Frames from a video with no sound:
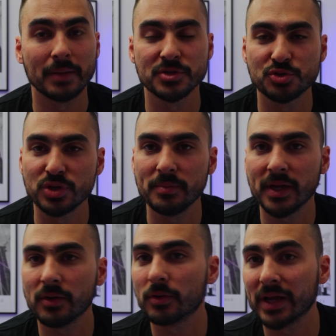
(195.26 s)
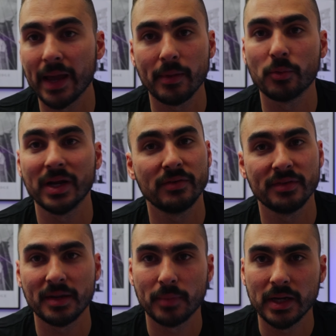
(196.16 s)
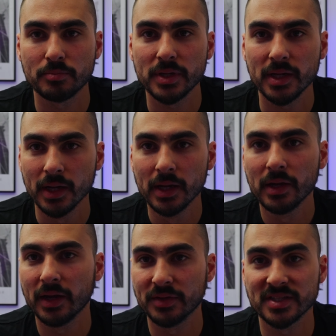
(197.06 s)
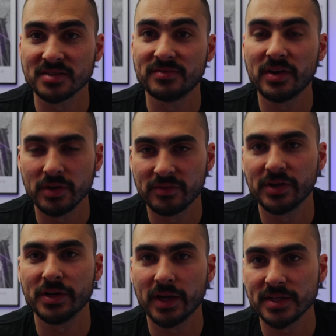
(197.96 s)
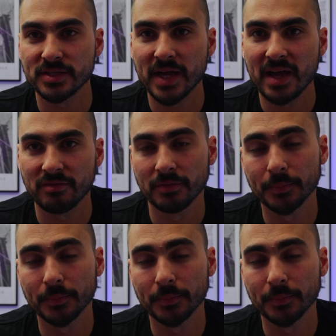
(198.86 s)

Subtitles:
I'm streaming or gaming, whatever that might be, and this is very, very nice to have.